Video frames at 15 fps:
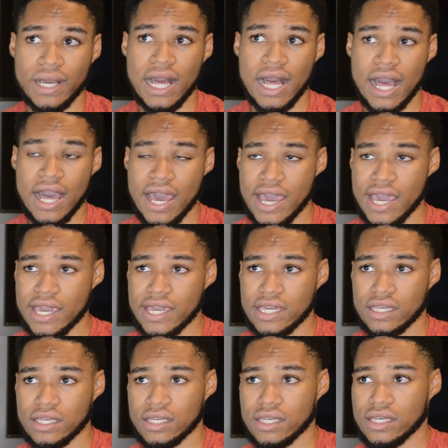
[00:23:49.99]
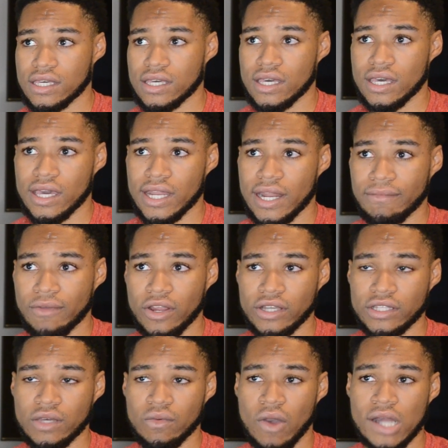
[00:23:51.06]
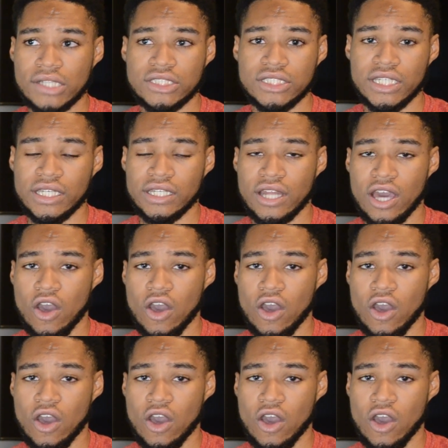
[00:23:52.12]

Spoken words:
Kai, and I'm currently watching.